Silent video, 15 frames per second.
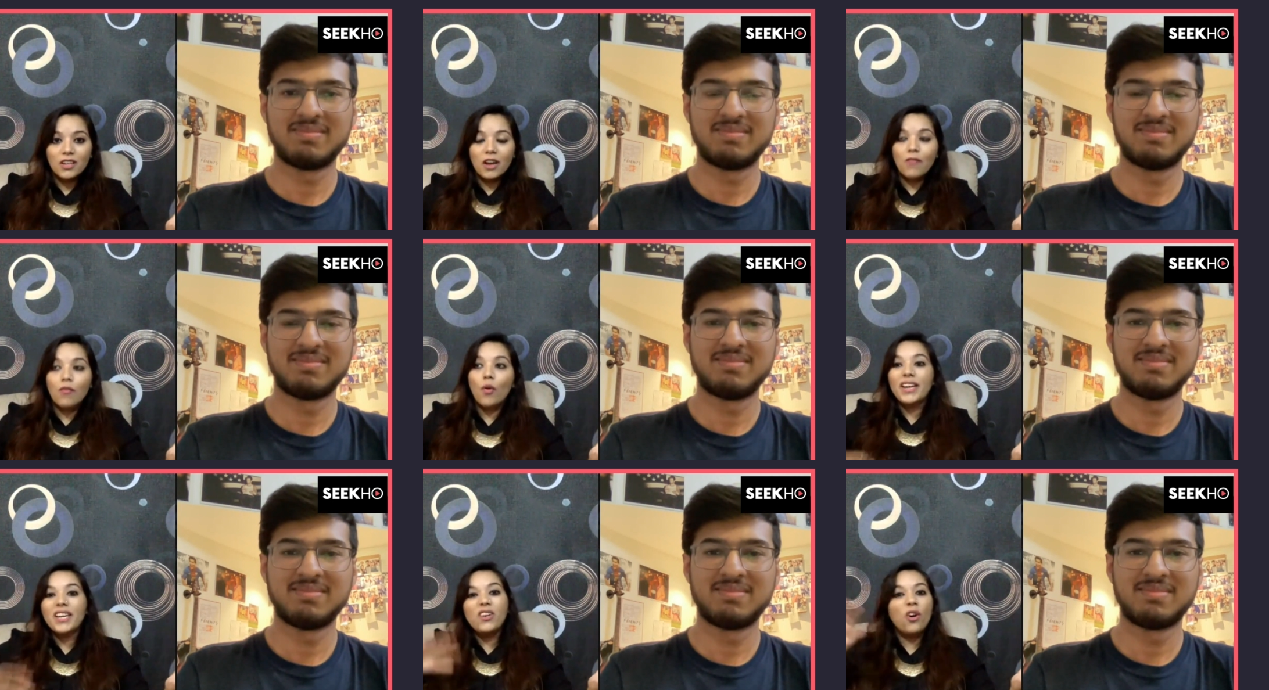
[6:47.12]

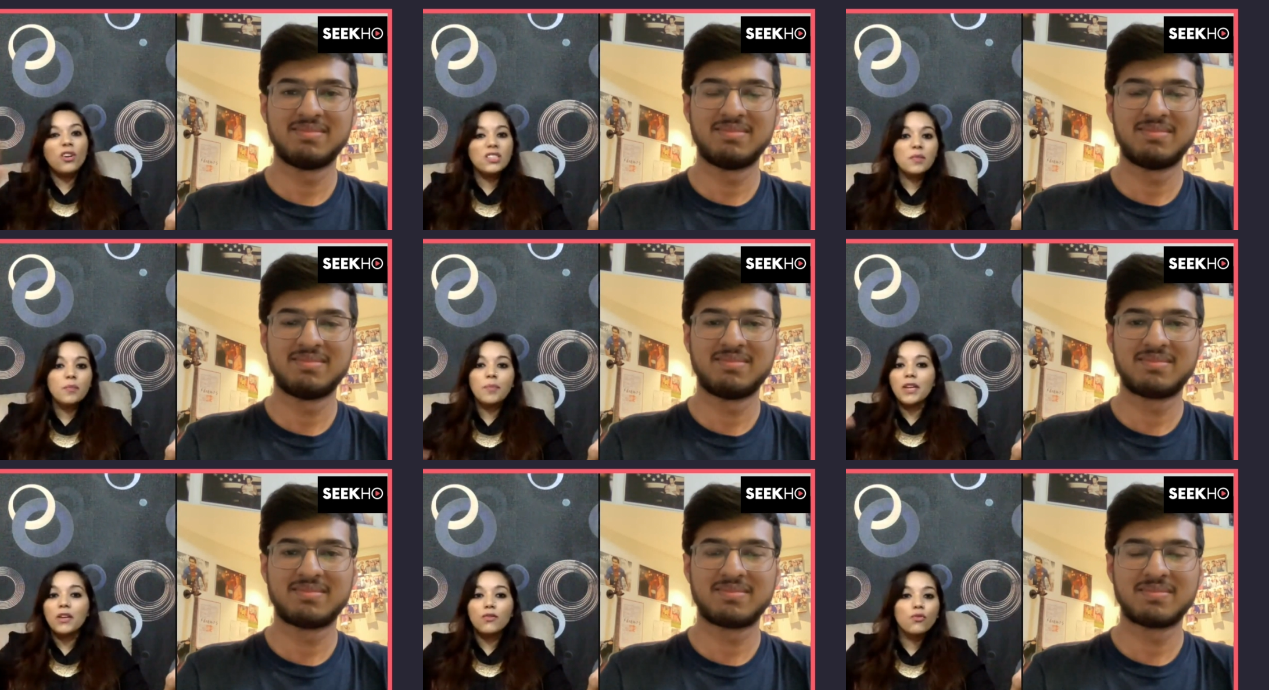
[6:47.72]
Speaker 1: avoid
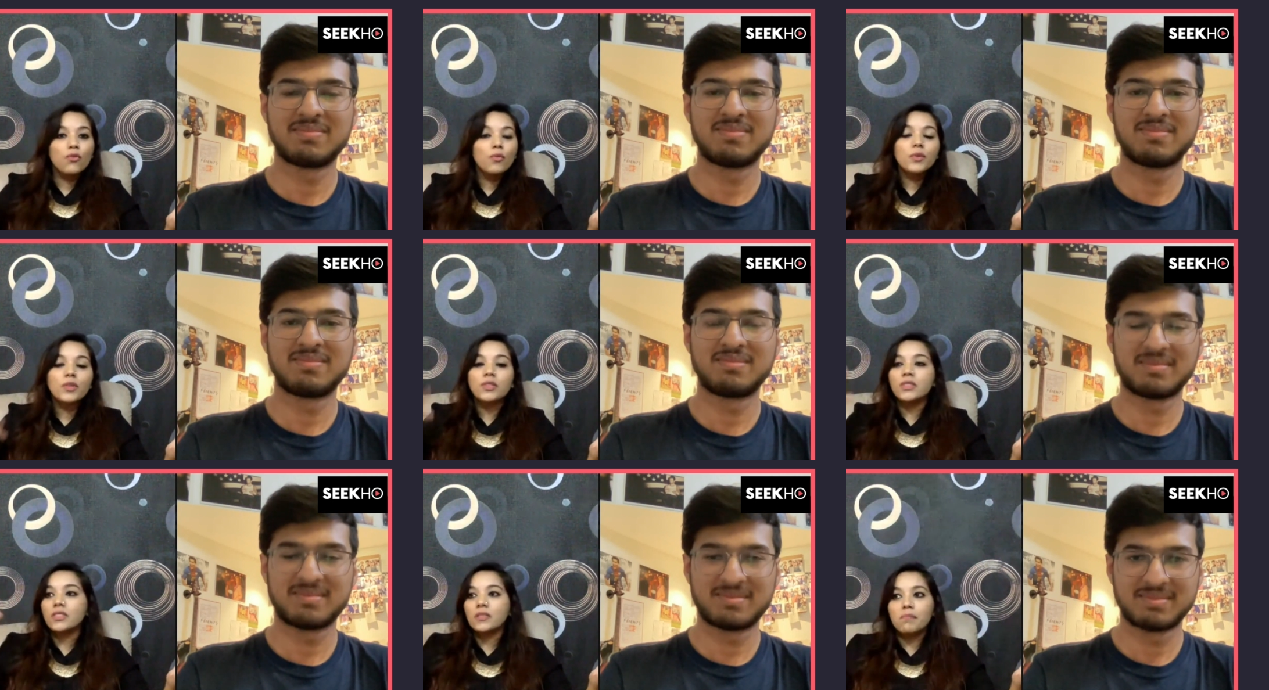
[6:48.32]
gossiping,
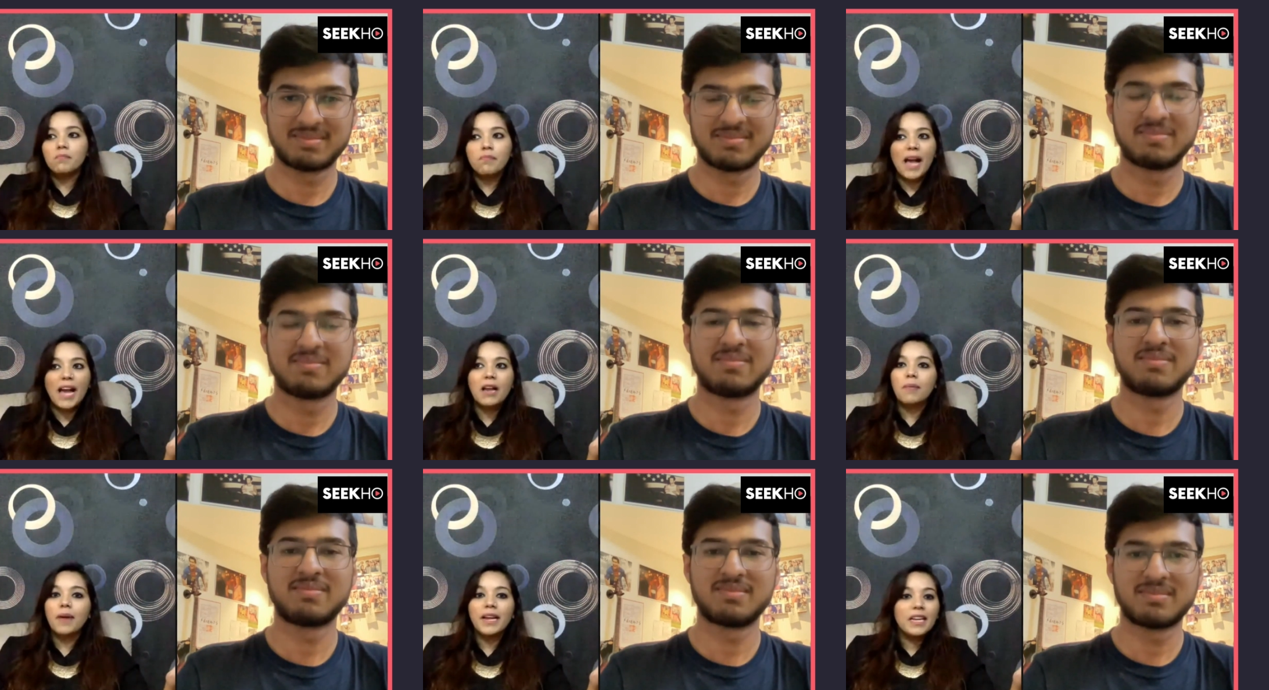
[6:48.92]
rumors,
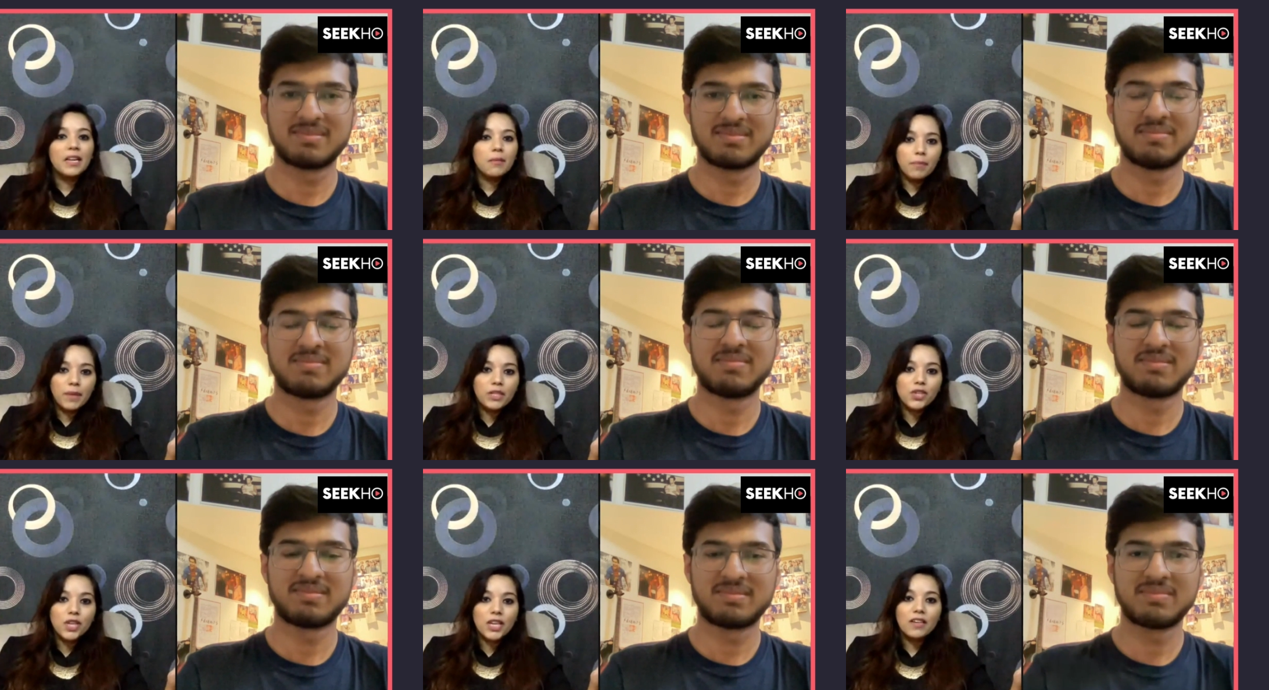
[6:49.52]
backbiting,
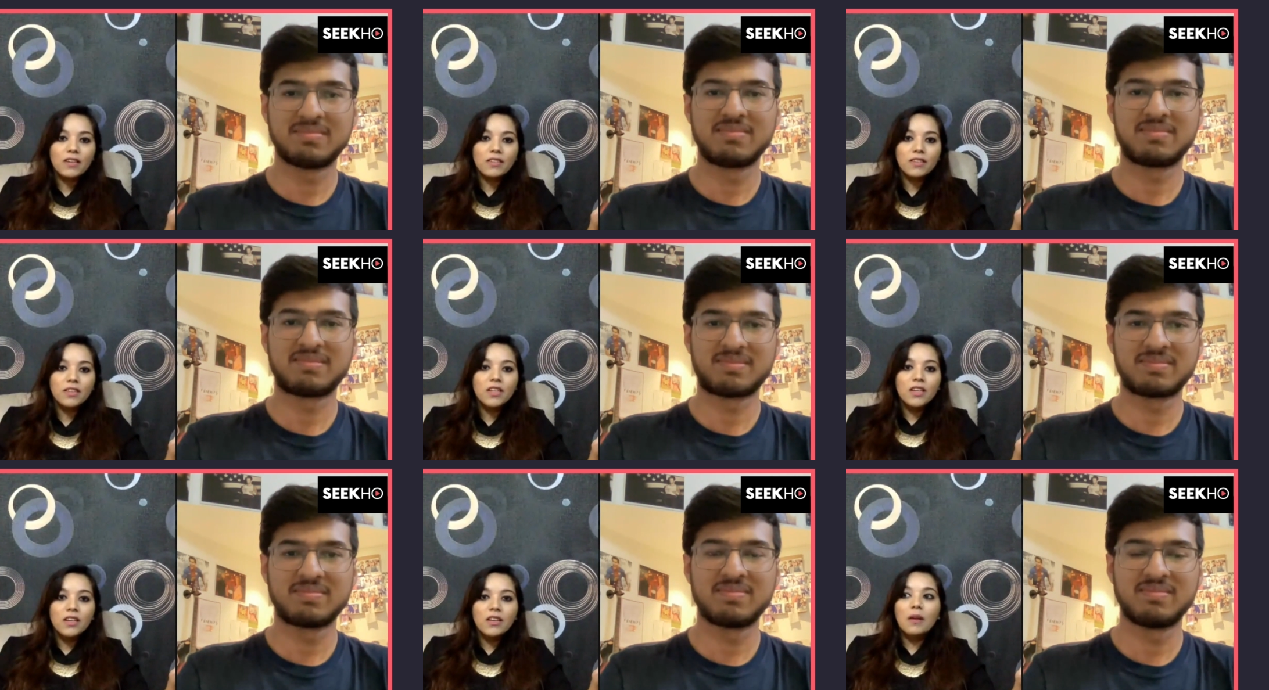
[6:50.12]
bitching,
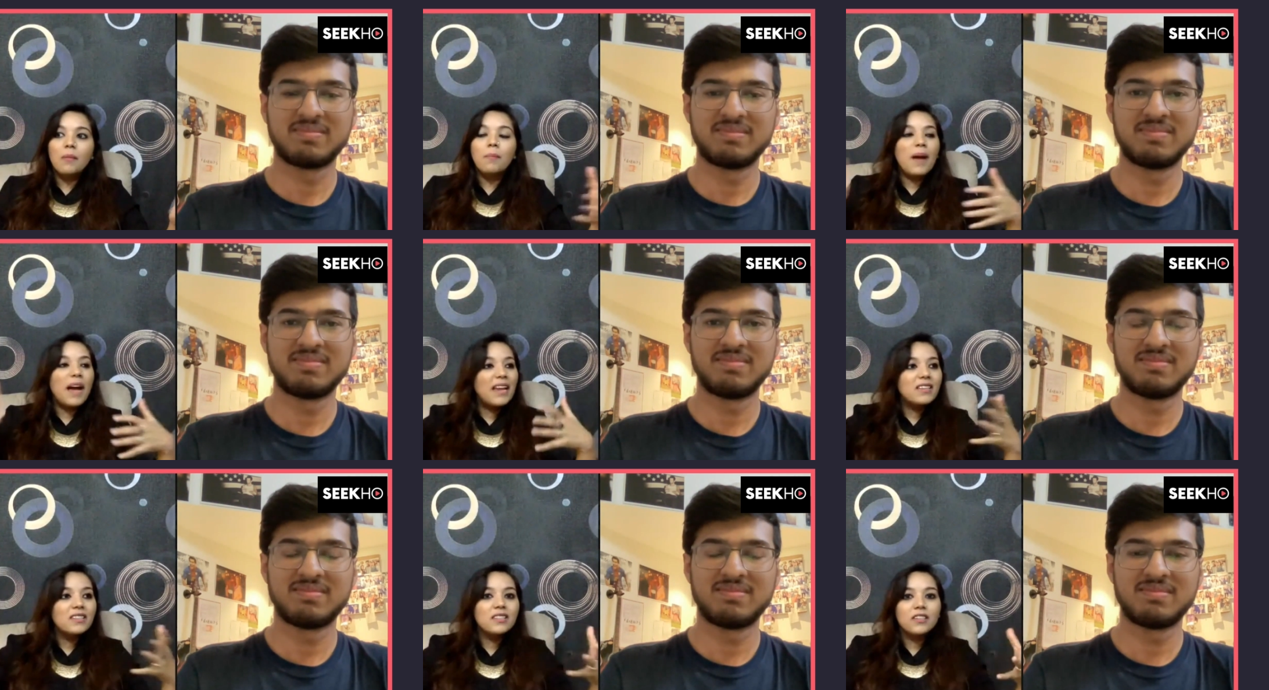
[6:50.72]

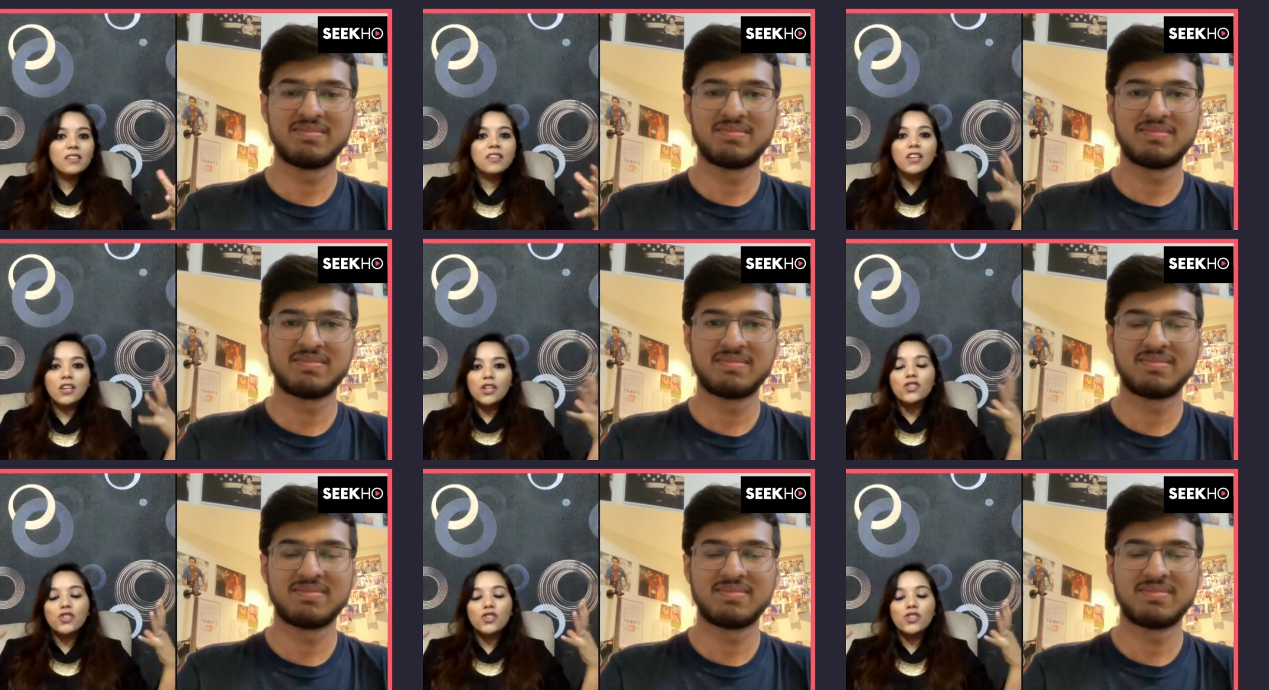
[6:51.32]
comparison.